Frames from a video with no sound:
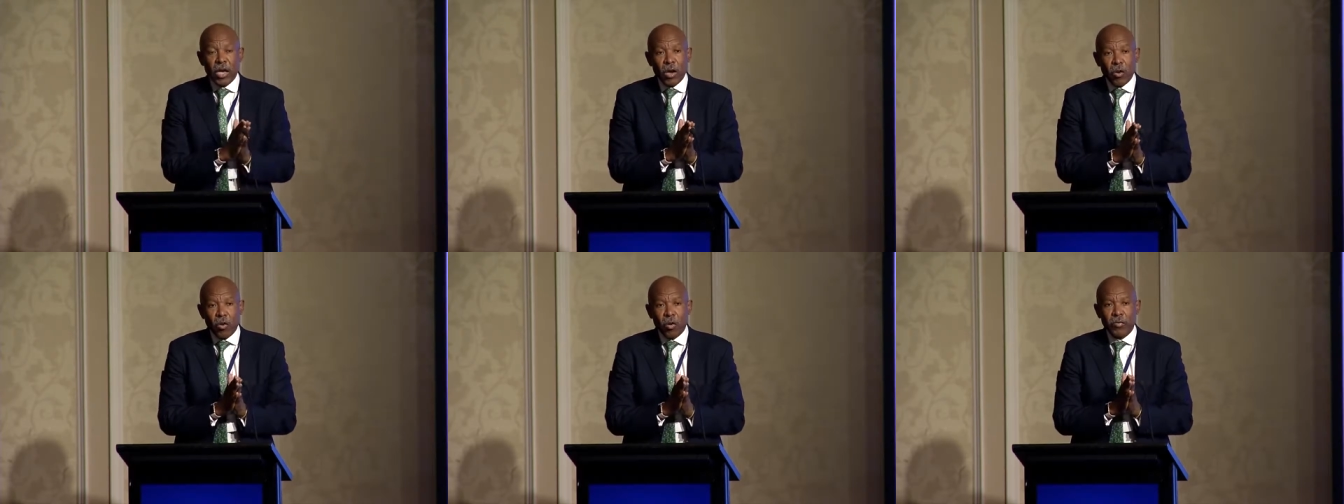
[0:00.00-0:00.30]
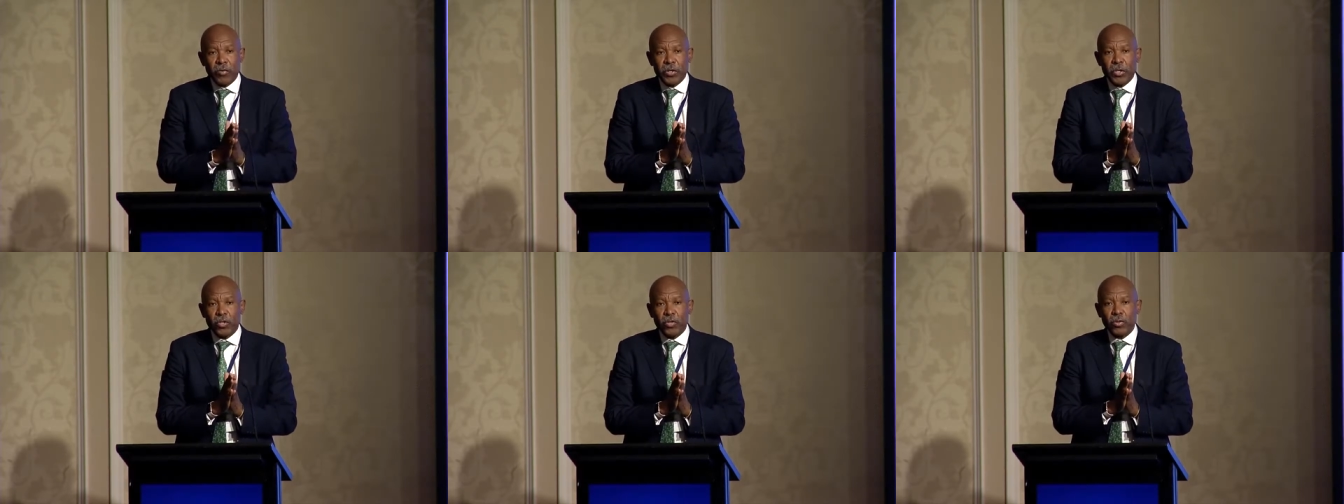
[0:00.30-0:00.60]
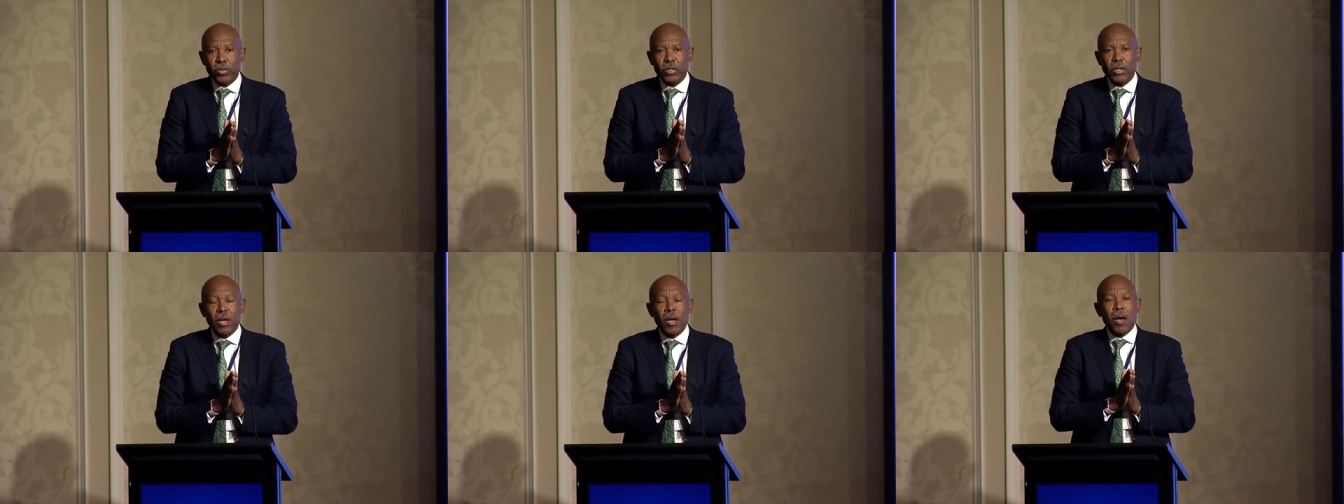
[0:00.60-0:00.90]
of
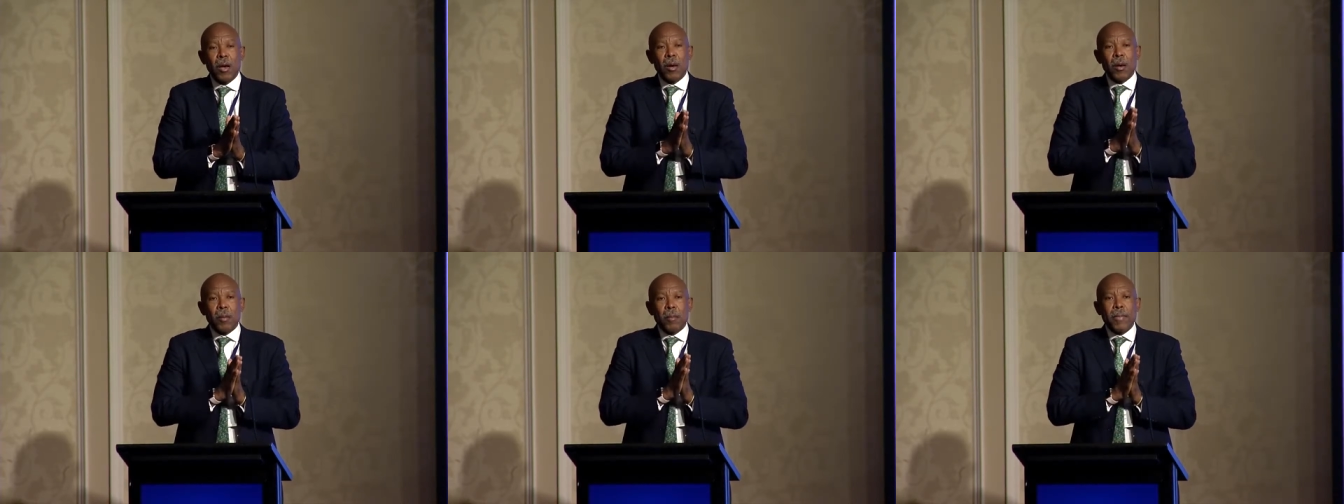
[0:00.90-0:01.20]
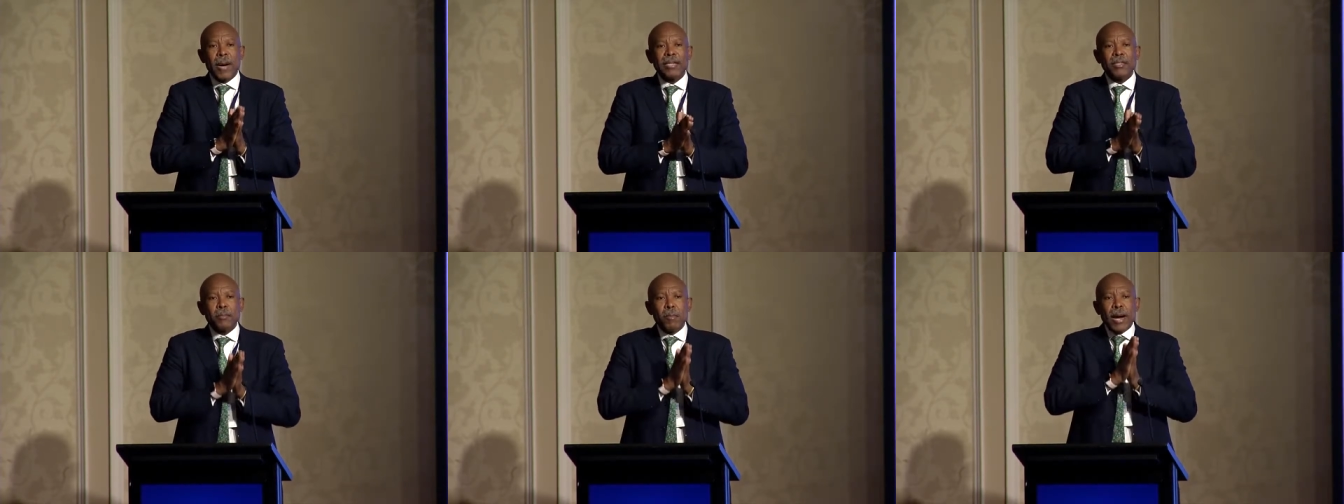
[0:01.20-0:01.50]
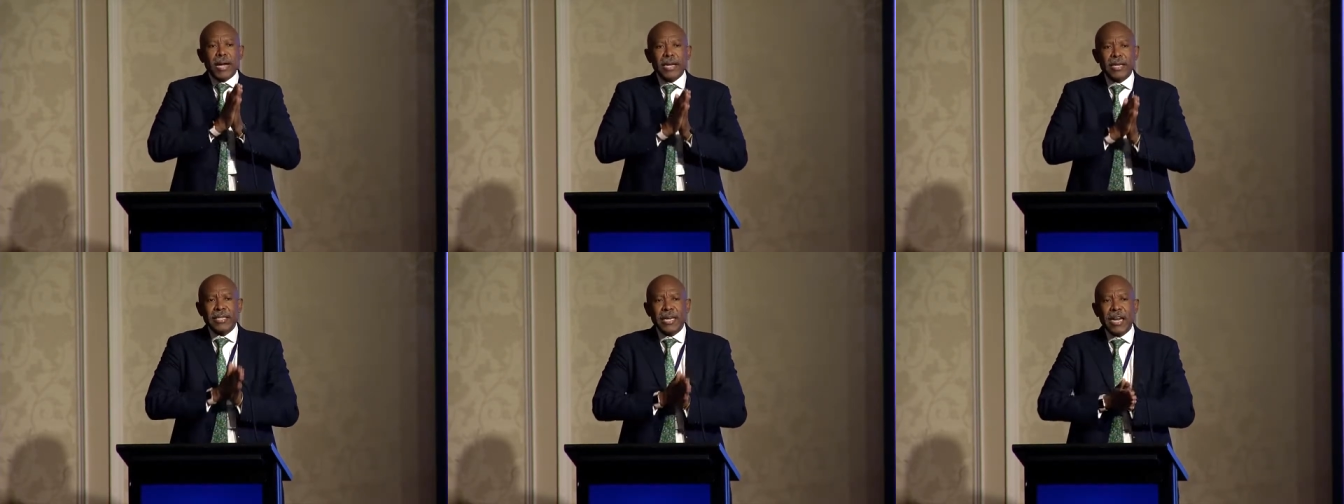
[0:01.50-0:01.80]
issues. But
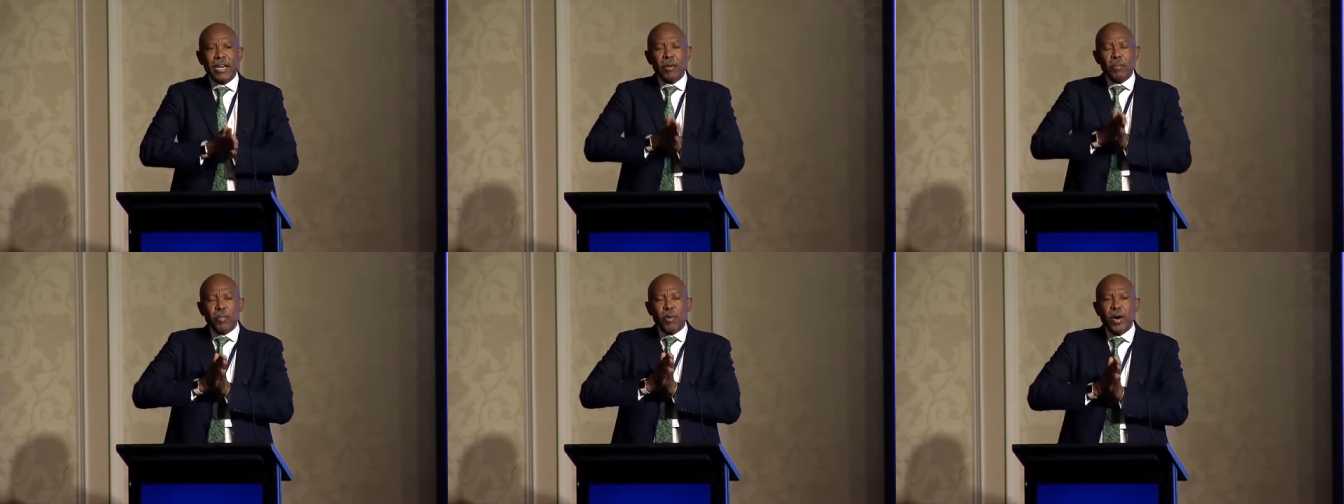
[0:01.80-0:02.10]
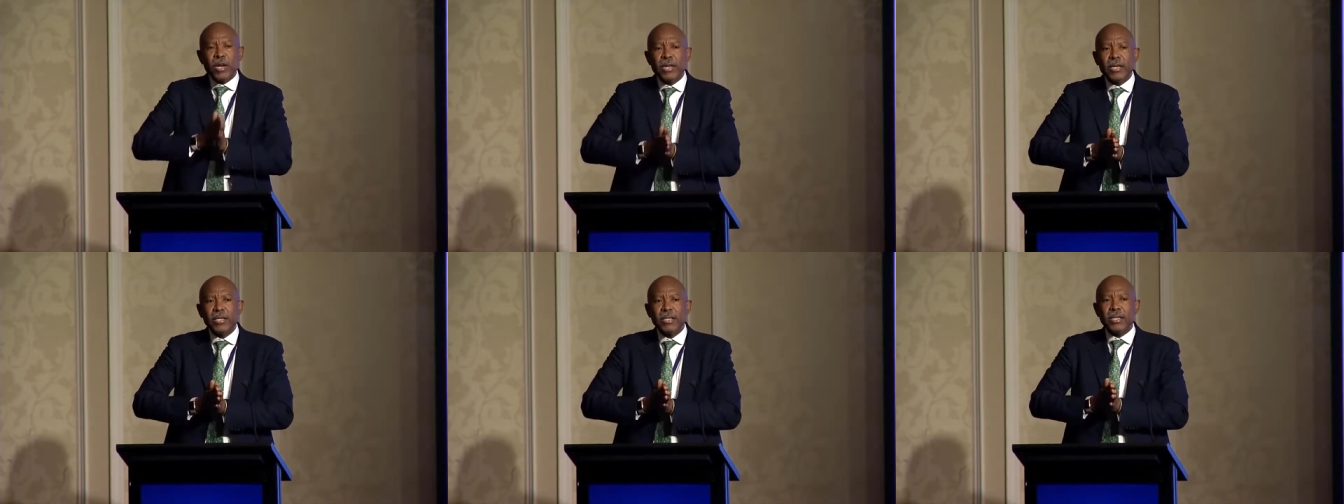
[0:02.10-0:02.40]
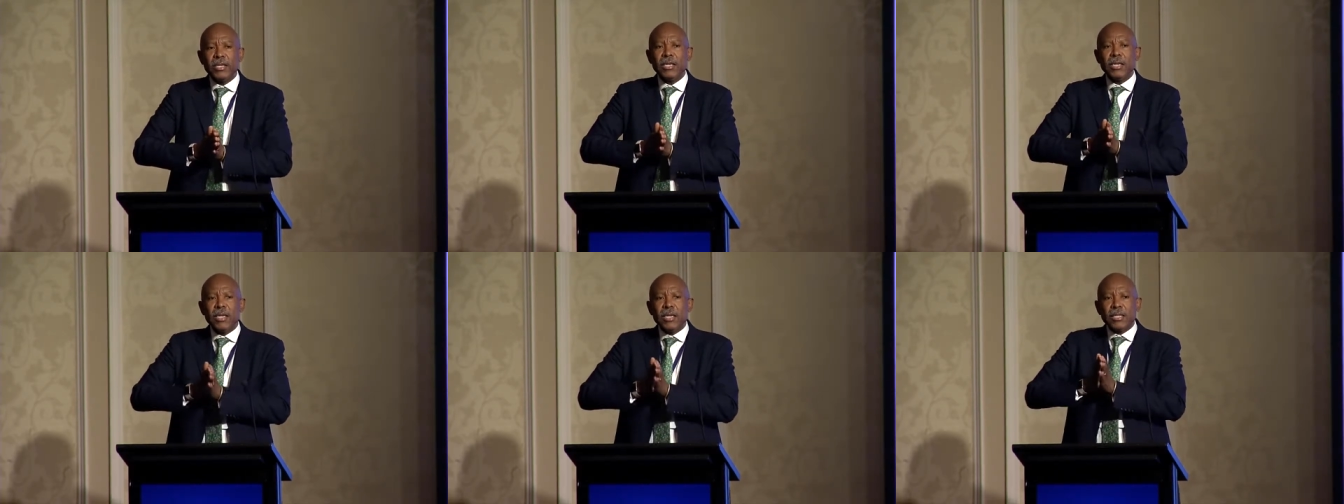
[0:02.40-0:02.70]
monetary
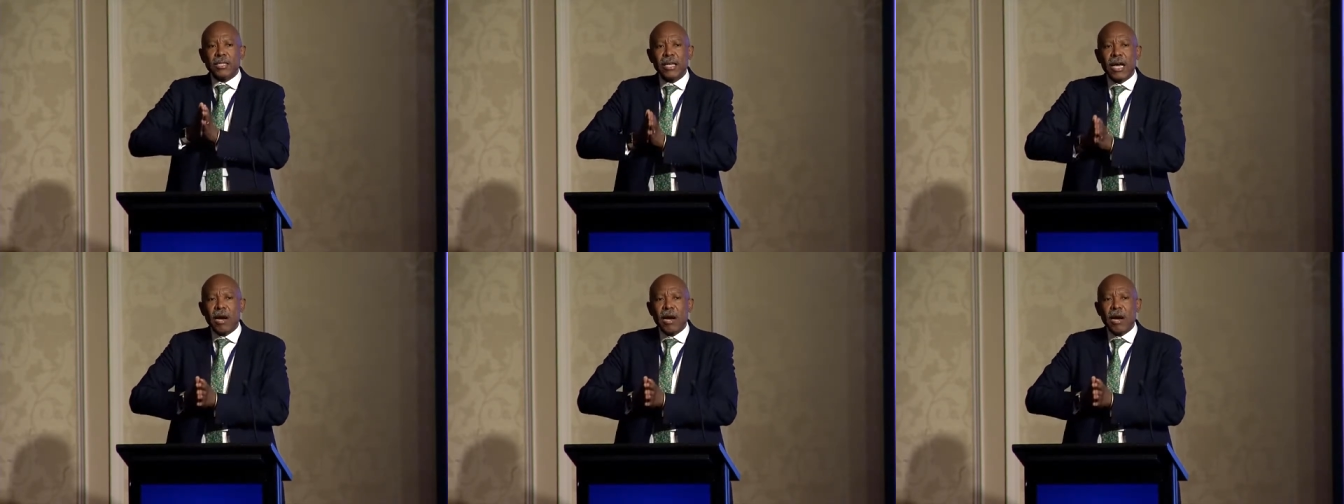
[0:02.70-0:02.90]
policy is